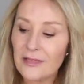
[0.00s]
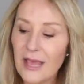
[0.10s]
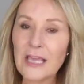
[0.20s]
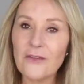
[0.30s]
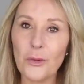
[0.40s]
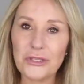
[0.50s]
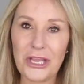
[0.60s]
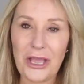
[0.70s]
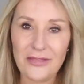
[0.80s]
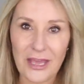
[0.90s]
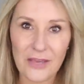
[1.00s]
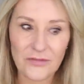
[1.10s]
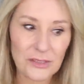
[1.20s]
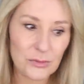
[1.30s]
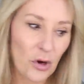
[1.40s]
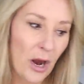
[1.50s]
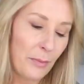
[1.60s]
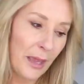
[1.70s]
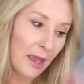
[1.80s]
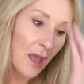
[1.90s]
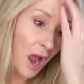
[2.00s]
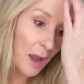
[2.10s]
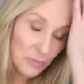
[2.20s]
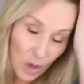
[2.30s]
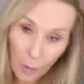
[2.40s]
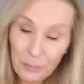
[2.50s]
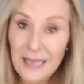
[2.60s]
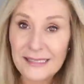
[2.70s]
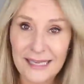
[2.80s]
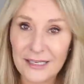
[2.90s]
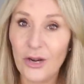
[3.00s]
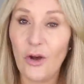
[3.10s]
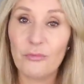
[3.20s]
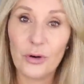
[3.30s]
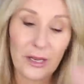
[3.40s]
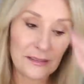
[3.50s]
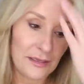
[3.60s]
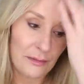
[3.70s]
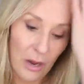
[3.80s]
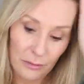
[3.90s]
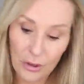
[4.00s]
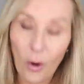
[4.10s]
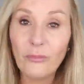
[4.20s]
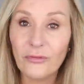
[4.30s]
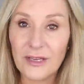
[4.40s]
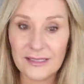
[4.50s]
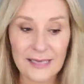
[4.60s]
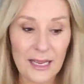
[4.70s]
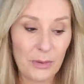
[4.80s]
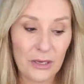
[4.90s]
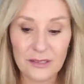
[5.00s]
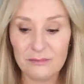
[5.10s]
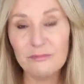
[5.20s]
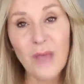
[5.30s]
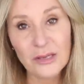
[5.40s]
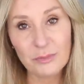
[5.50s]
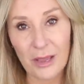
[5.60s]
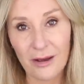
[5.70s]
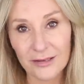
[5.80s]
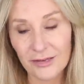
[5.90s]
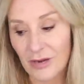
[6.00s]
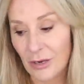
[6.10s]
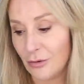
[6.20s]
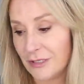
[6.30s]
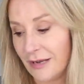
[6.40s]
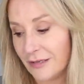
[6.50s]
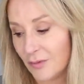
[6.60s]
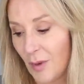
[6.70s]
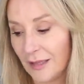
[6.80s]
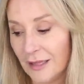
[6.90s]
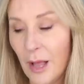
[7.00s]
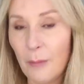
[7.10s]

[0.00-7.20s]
Thank you for watching. Thank you for subscribing. I'm not being sent a lot of products at the moment, obviously, because most PRs are in lockdown as well.